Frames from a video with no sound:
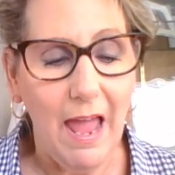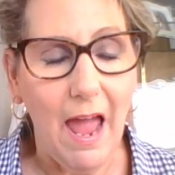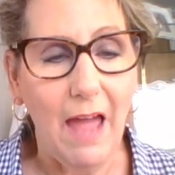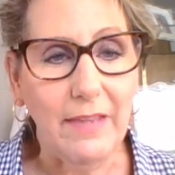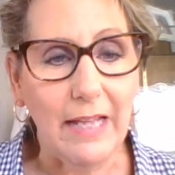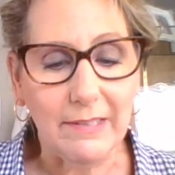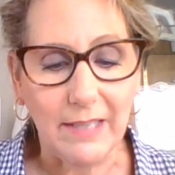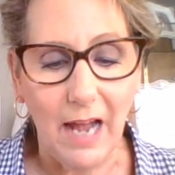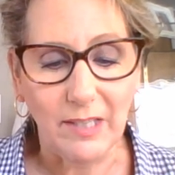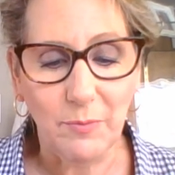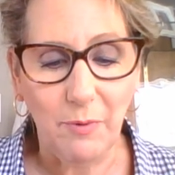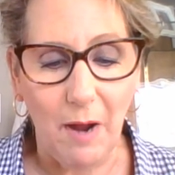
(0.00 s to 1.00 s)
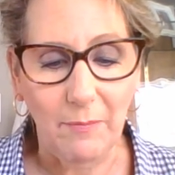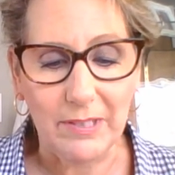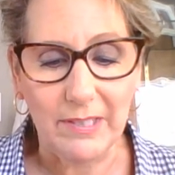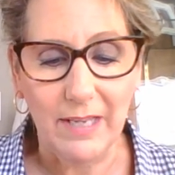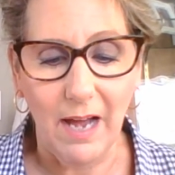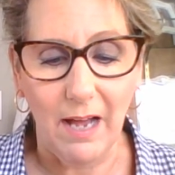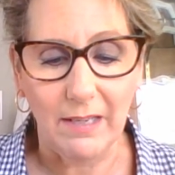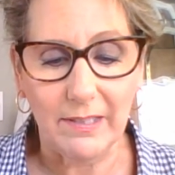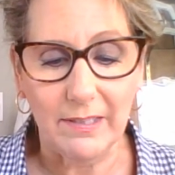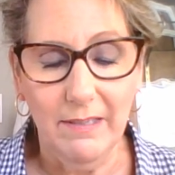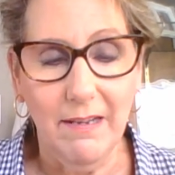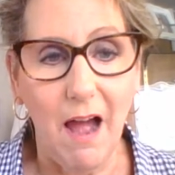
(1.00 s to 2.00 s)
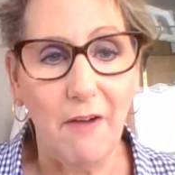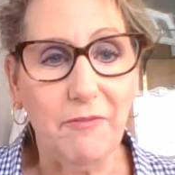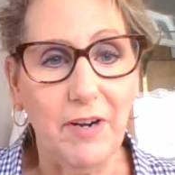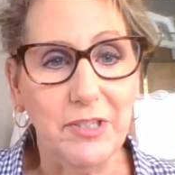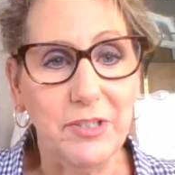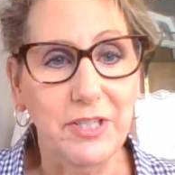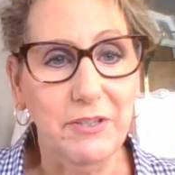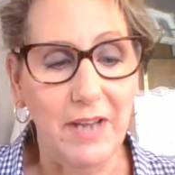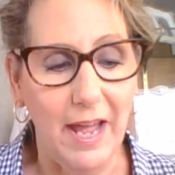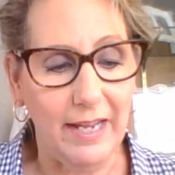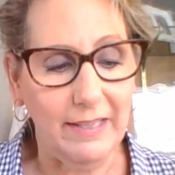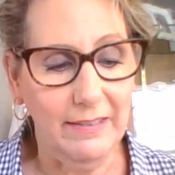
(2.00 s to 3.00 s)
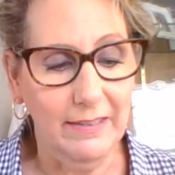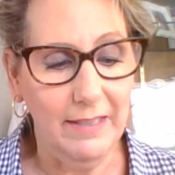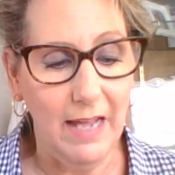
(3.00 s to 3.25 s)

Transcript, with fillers: And that's God's promise to us a fresh new day.